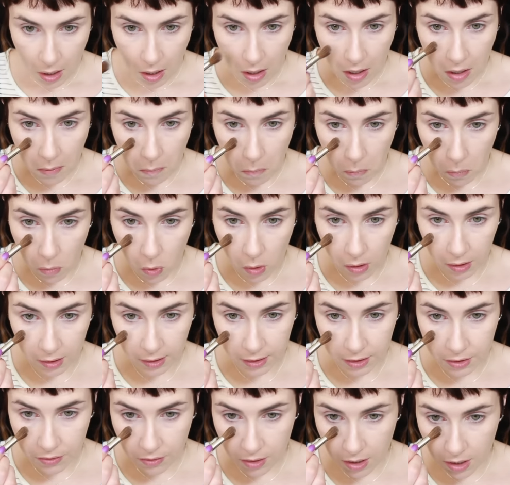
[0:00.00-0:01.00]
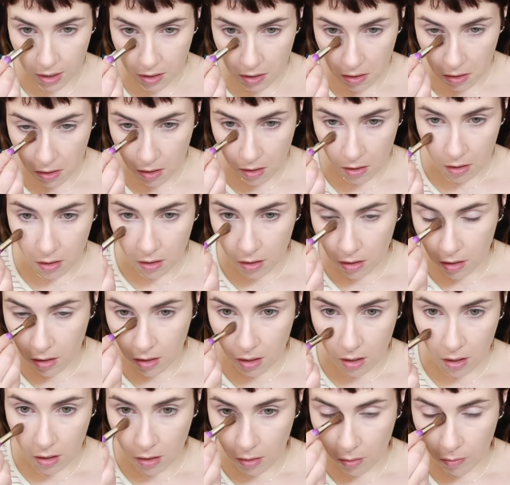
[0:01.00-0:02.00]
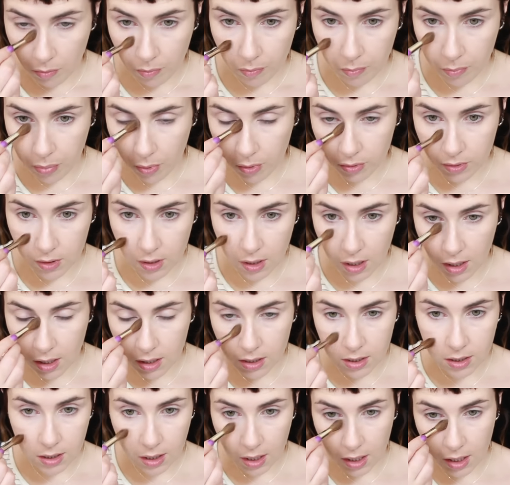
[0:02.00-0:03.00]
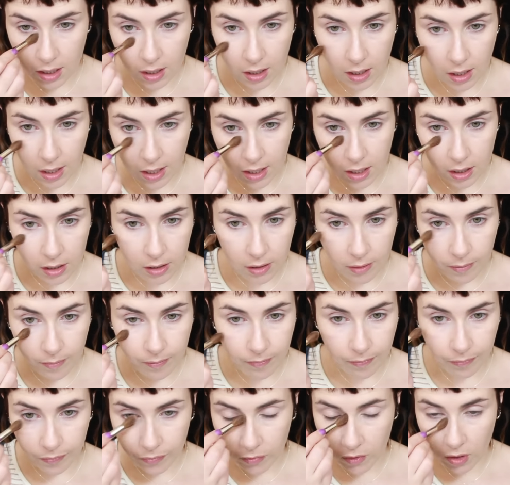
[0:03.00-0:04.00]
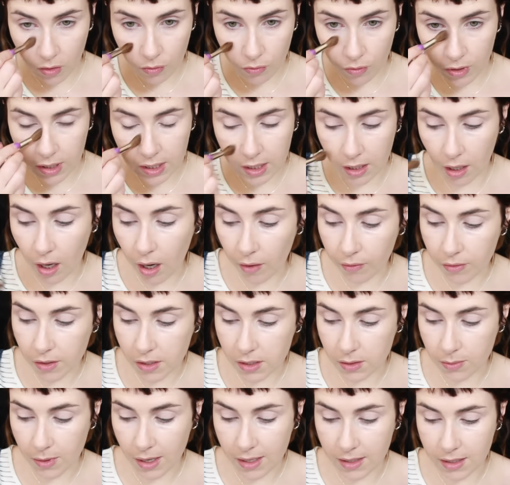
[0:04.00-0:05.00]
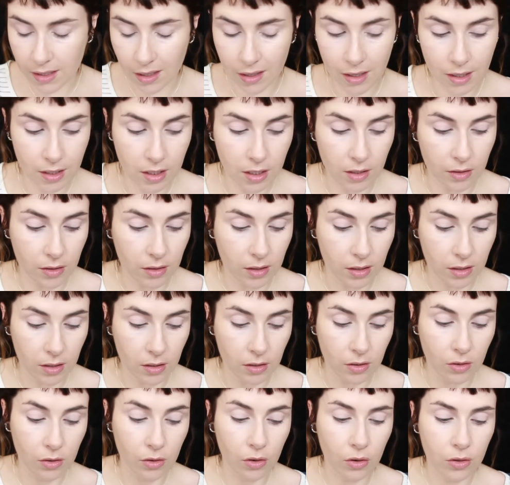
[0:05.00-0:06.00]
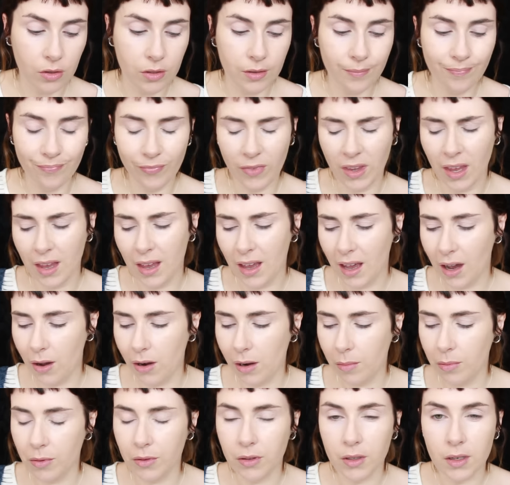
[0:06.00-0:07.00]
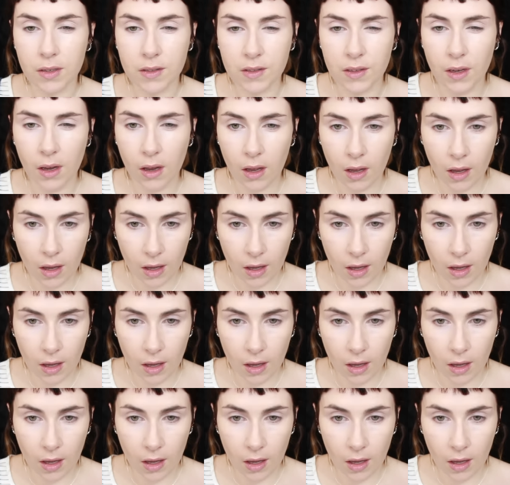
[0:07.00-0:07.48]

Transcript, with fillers: Um, more glittery, but not in like a really obvious way. It's not like you, it looks, how do I put this?